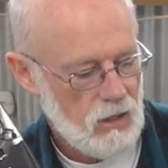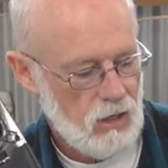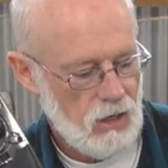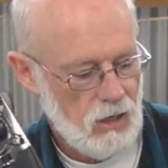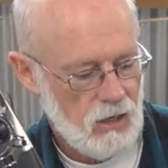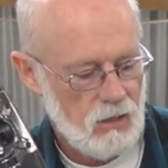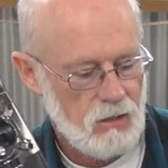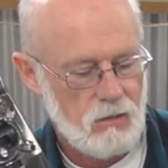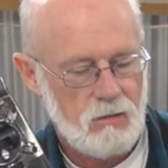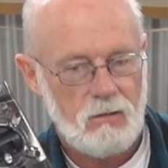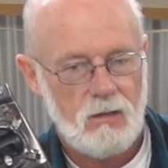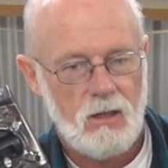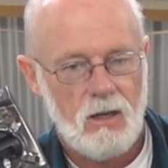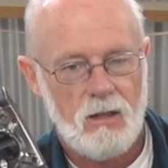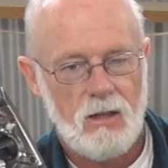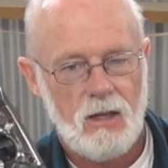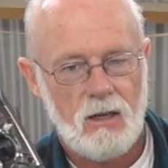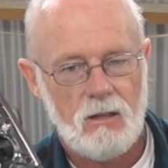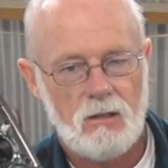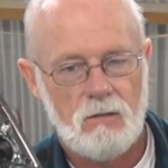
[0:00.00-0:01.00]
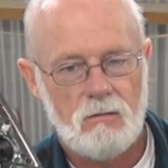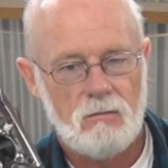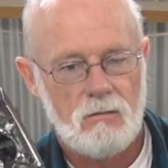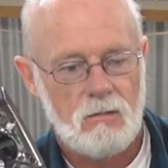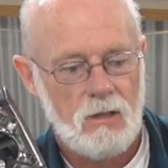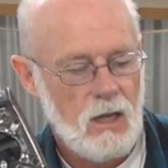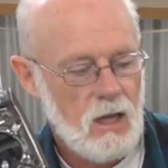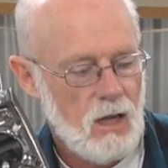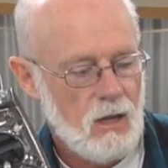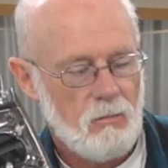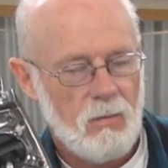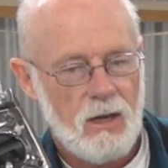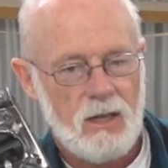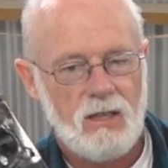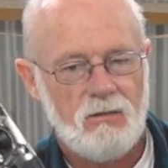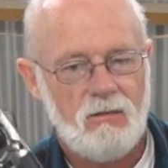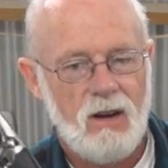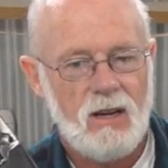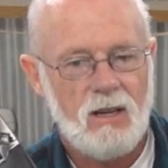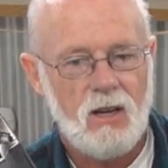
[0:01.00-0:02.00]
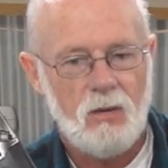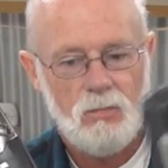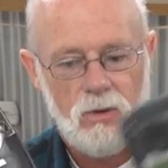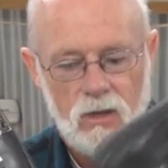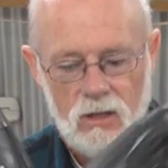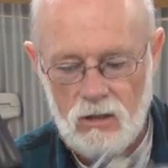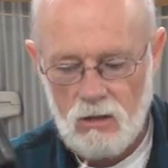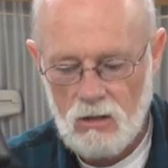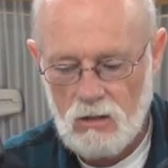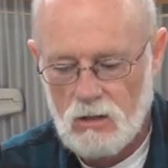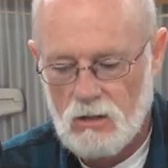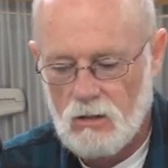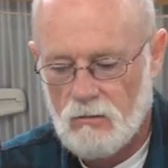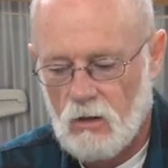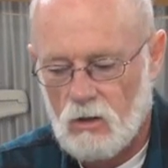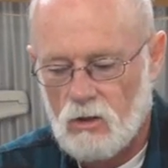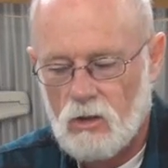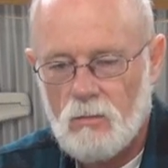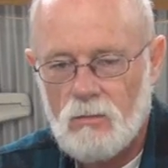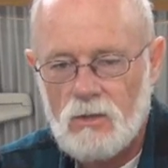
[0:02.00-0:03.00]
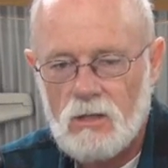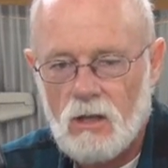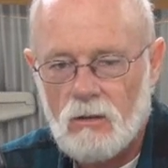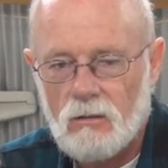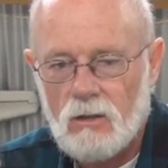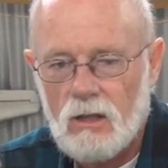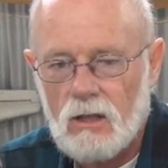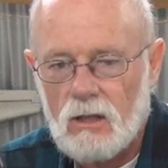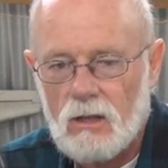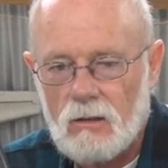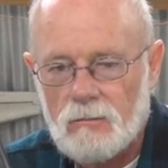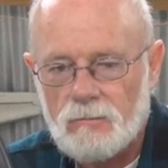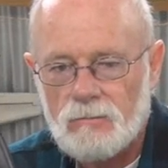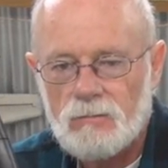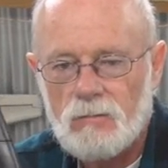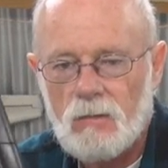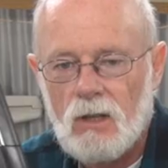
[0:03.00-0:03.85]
And, that can make your radio pretty useless if the trims don't work.